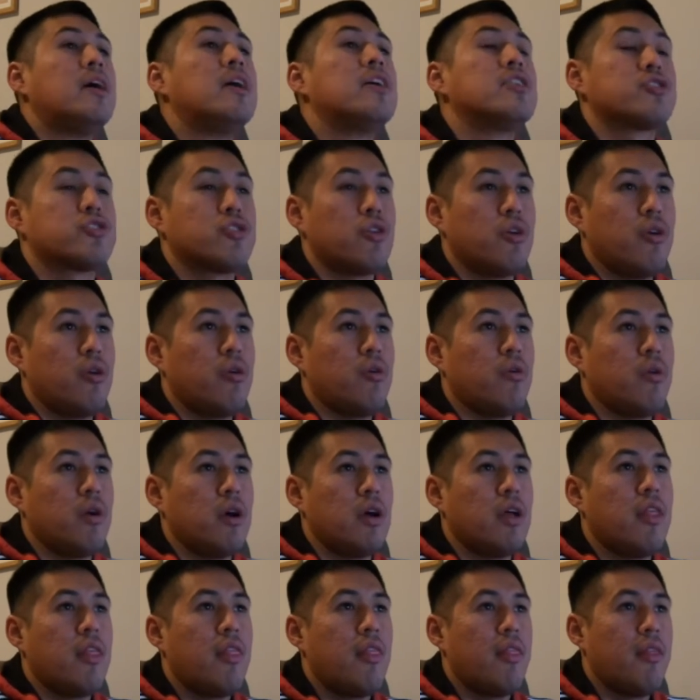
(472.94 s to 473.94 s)
So
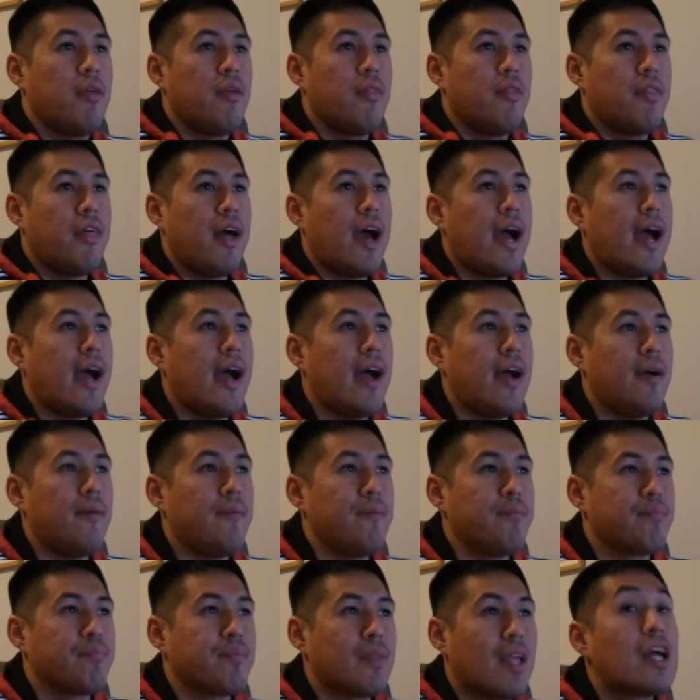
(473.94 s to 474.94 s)
that
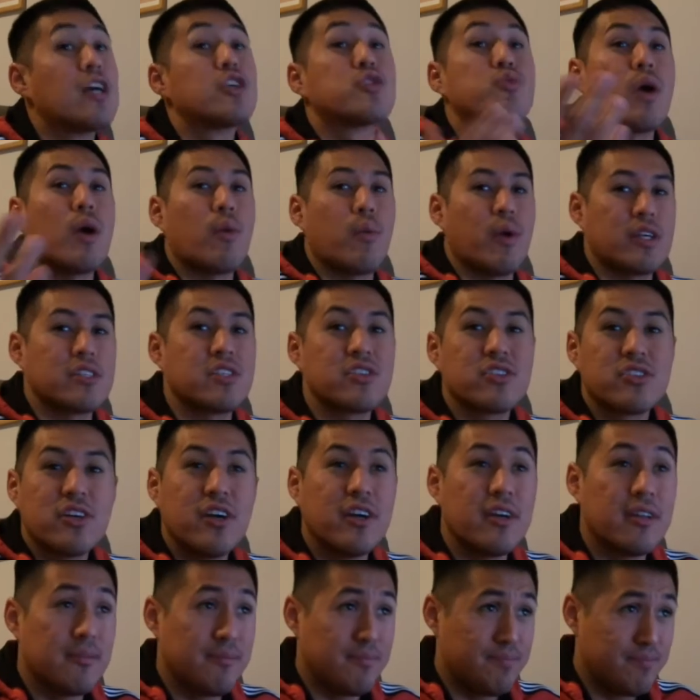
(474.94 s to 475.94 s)
is why Wix is
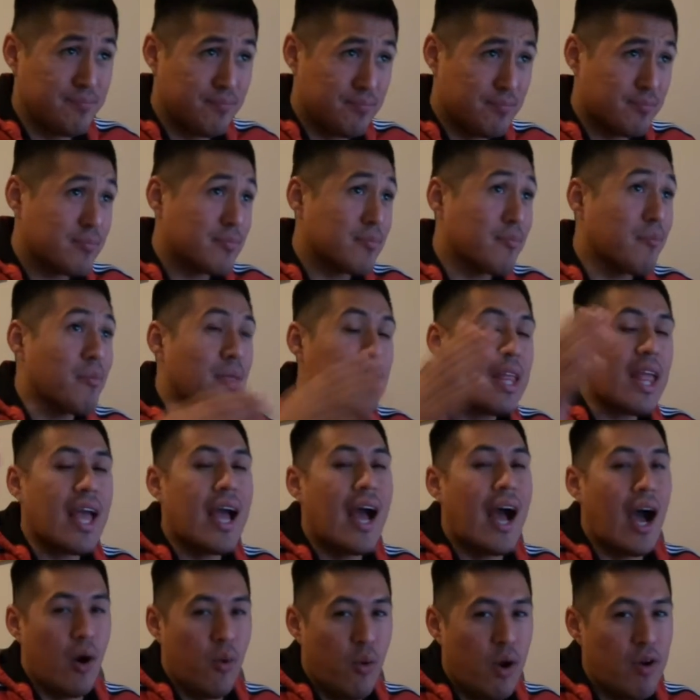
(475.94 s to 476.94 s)
good.
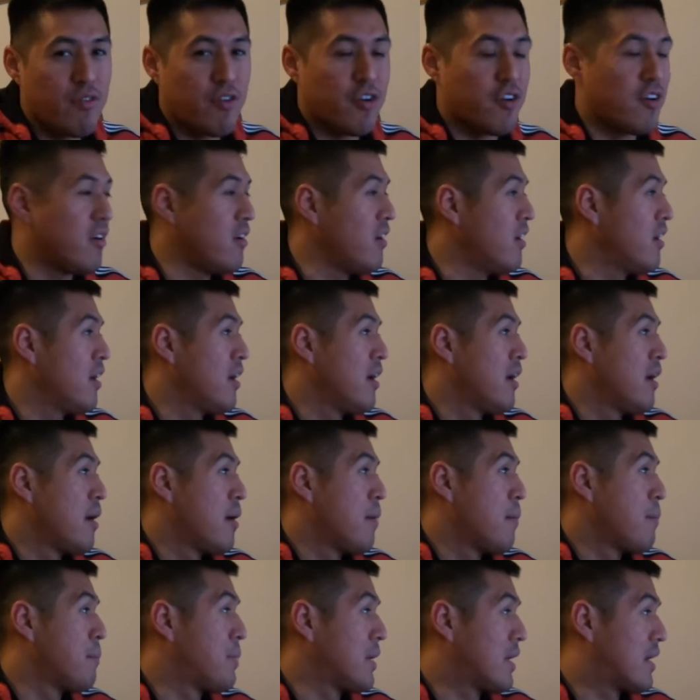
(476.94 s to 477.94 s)
However,
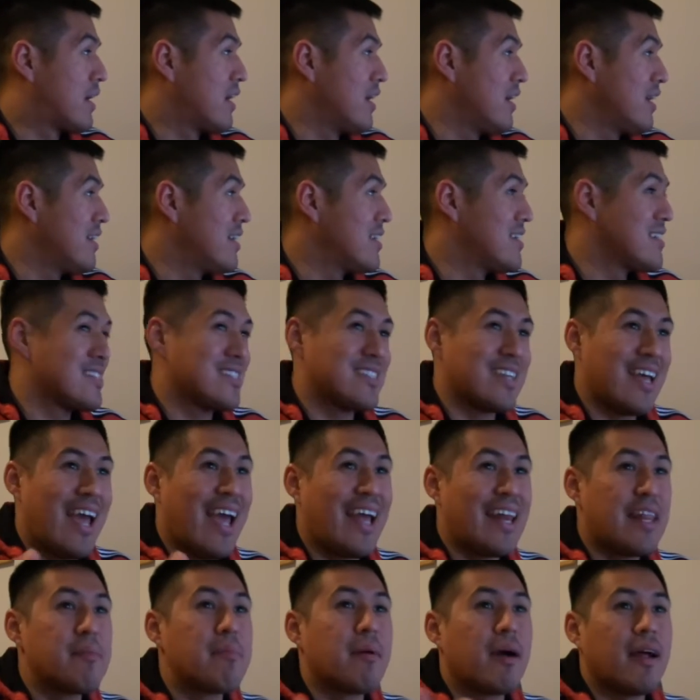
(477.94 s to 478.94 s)
because
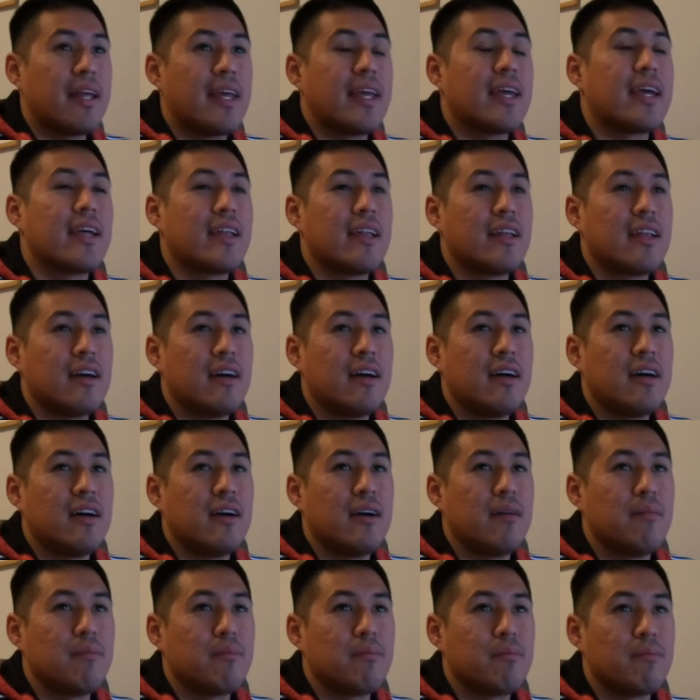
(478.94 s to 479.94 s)
anybody
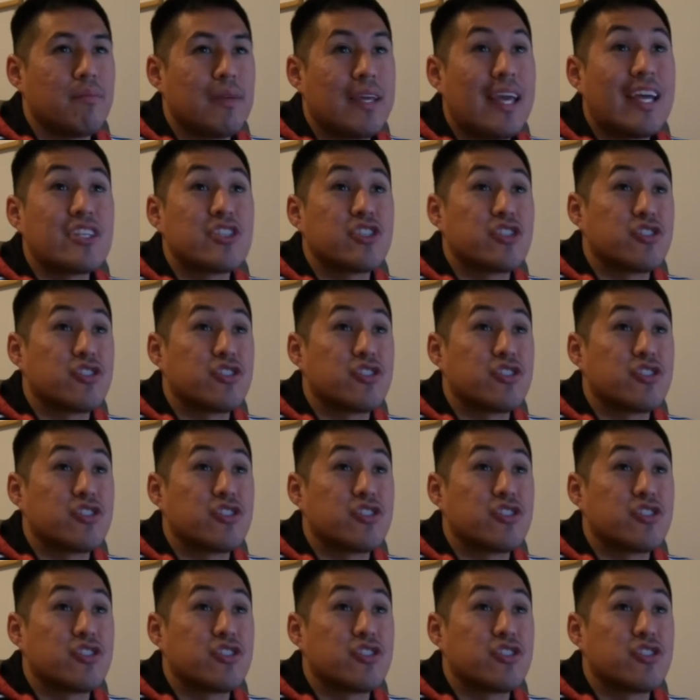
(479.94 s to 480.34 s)
can get